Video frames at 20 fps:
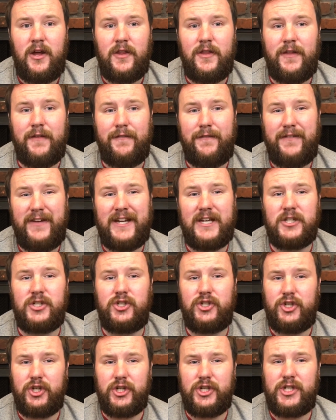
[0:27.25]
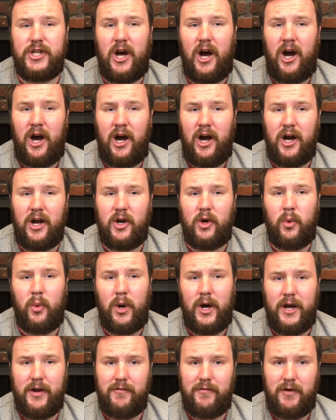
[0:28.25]
that things just aren't
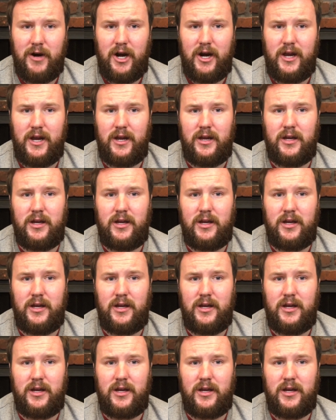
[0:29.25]
quite right.